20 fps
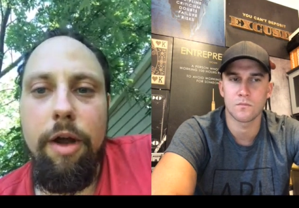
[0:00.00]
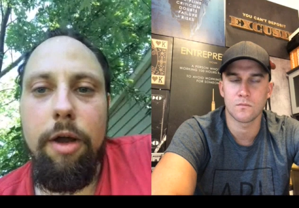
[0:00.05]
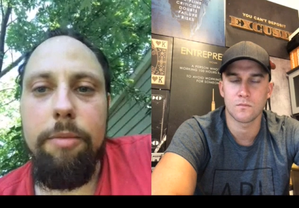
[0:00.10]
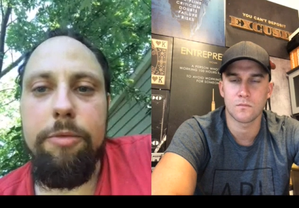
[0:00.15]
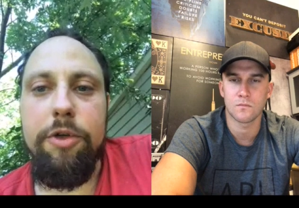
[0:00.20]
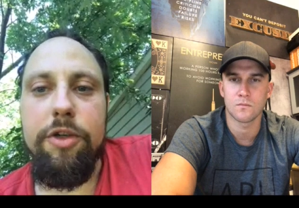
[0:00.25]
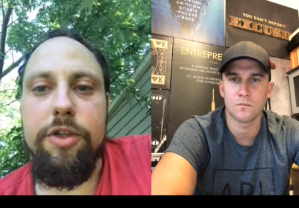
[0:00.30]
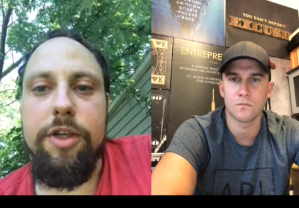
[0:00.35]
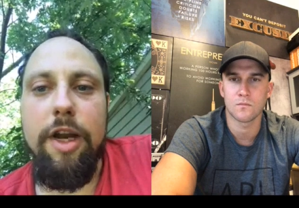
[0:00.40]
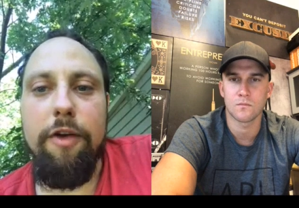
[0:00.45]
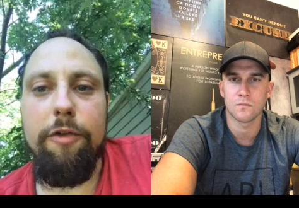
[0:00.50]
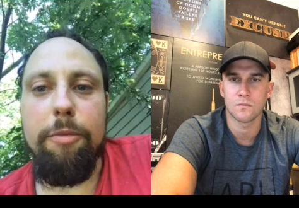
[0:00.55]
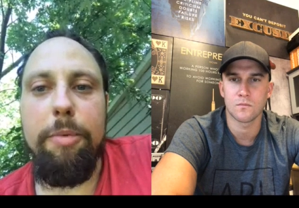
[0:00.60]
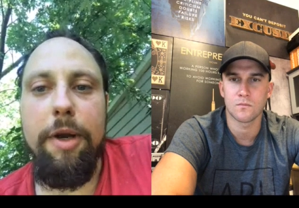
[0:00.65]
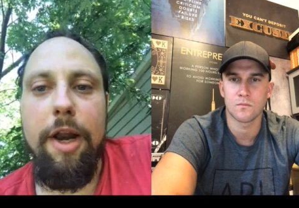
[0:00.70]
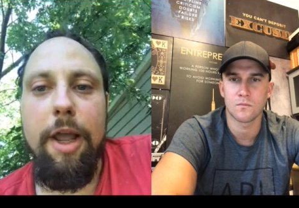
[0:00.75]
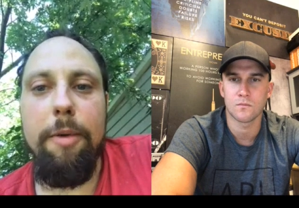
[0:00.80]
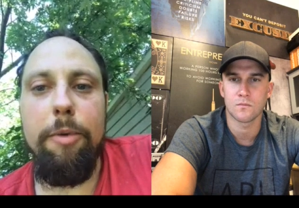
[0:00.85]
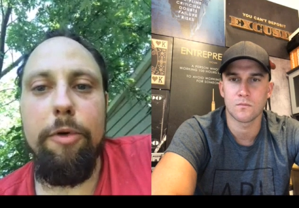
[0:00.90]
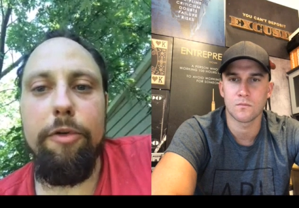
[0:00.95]
Speaker 1: Just never been
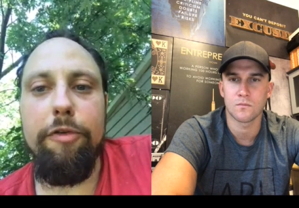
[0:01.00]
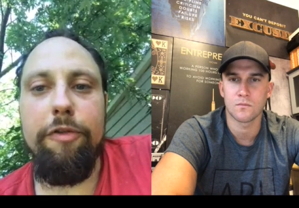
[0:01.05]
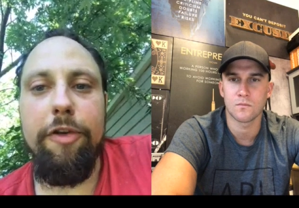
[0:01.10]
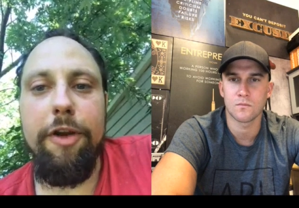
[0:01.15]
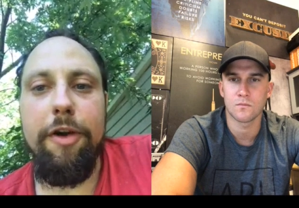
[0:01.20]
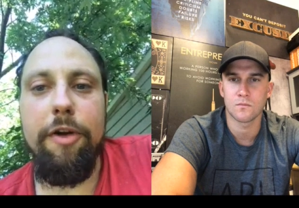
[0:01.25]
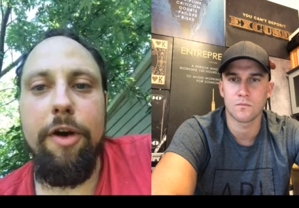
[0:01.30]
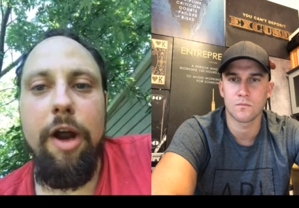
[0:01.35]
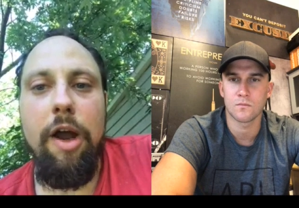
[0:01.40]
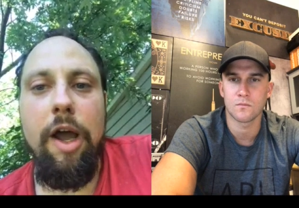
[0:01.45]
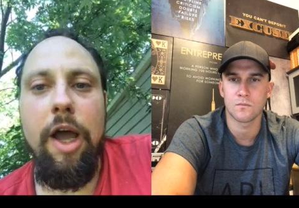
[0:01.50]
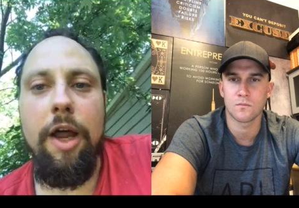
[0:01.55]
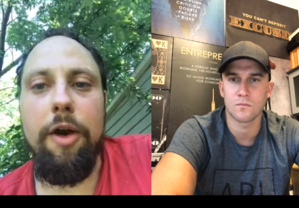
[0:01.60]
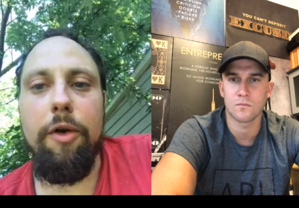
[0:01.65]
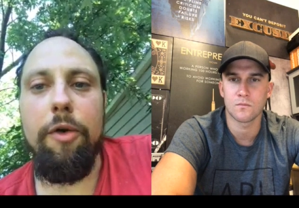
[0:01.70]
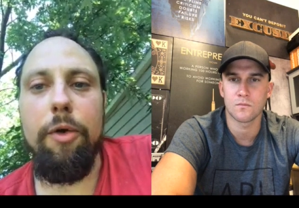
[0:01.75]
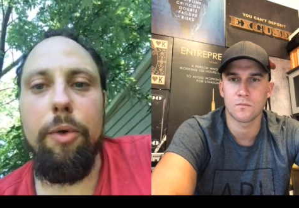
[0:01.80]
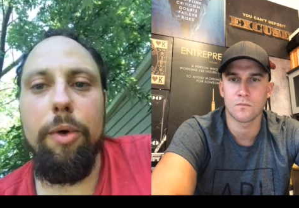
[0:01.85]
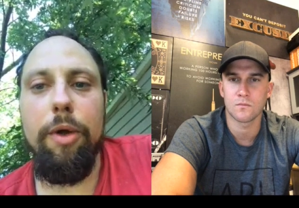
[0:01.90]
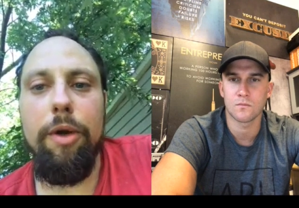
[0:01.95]
able to figure out how to
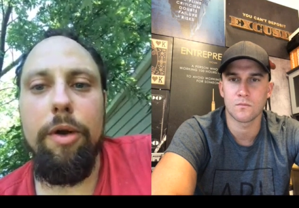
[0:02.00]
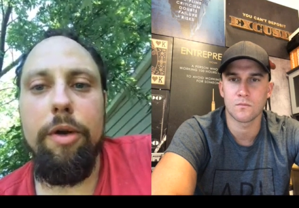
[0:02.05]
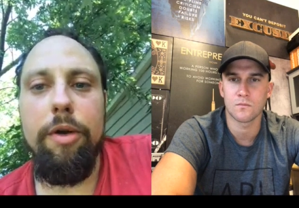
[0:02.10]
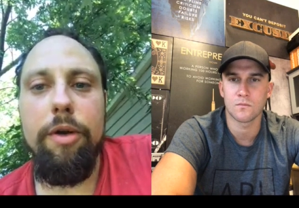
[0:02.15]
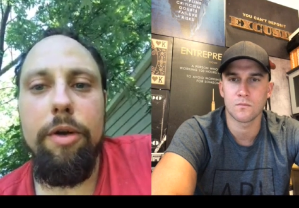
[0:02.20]
do it.